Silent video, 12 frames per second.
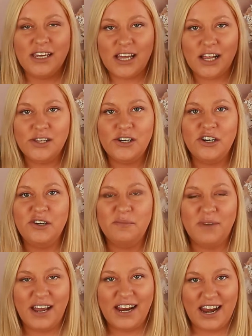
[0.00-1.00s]
color
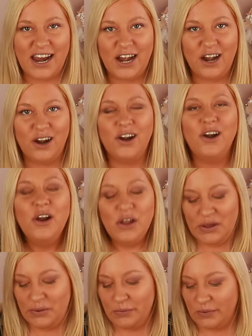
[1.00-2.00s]
my hair
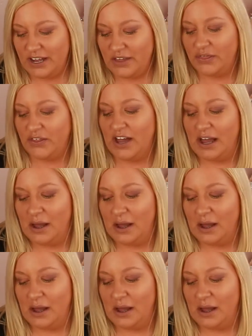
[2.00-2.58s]
with